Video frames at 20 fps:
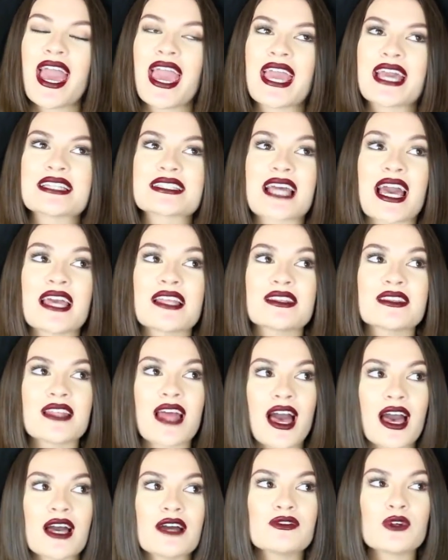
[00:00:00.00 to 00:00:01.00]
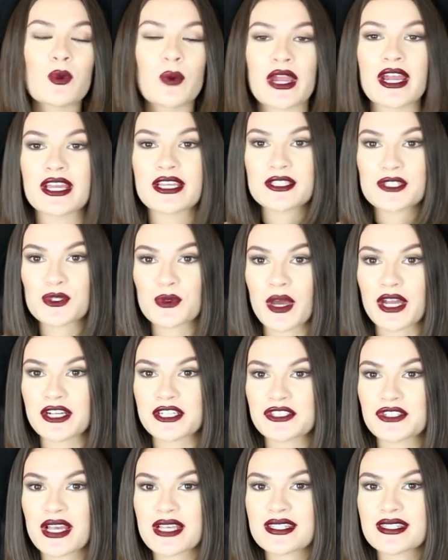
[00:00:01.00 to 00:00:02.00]
And I love wearing
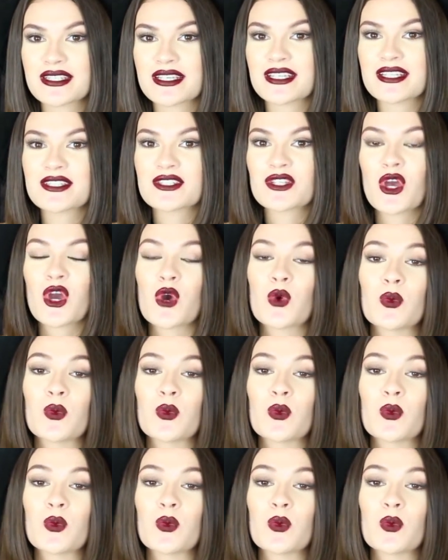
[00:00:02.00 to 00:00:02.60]
sweater dresses